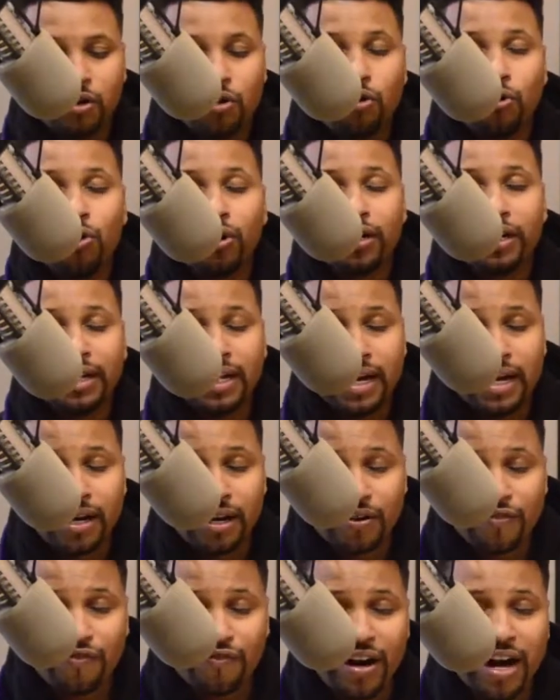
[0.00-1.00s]

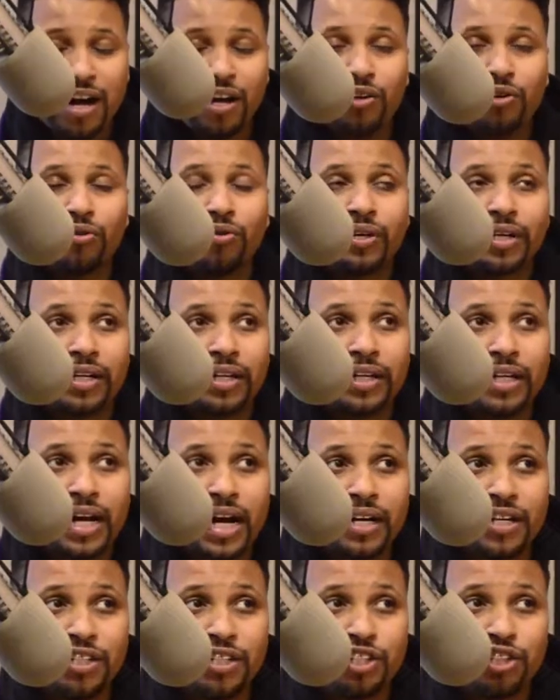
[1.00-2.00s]
organic following that
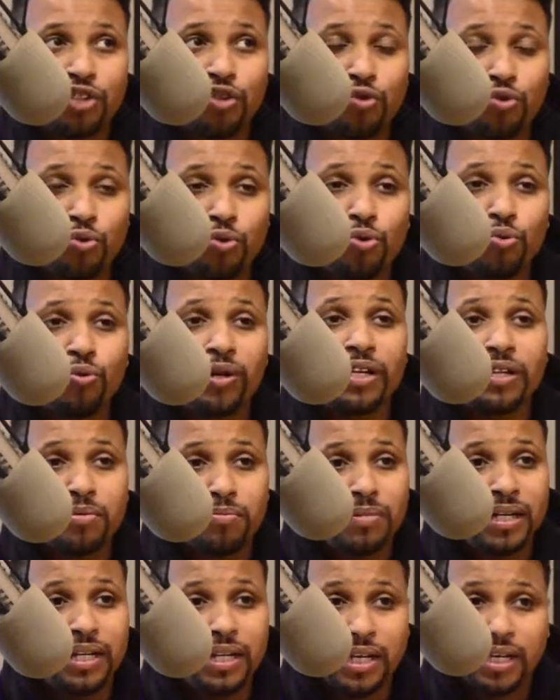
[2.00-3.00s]
kind of just grew with
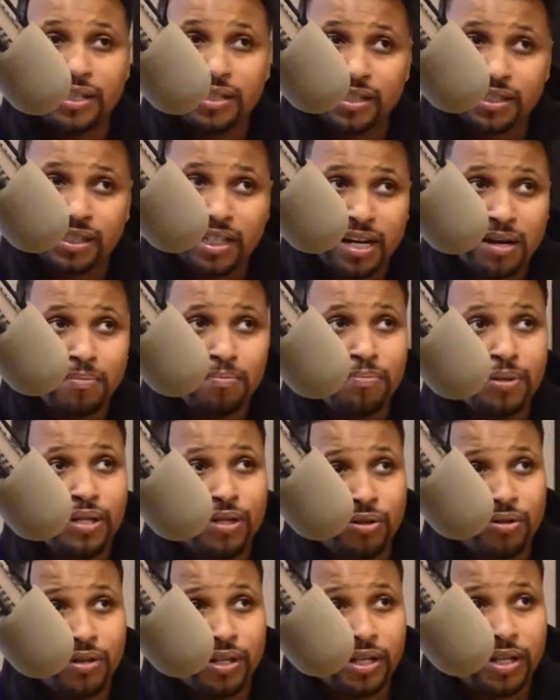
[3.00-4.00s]
me and just kept
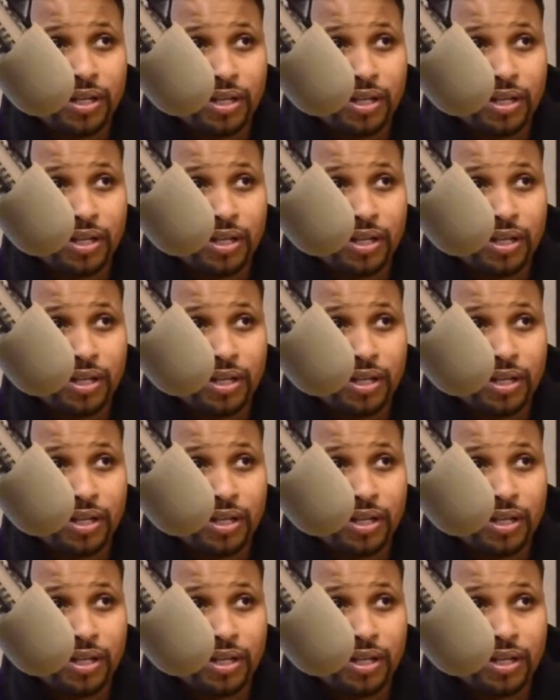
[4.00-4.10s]
building,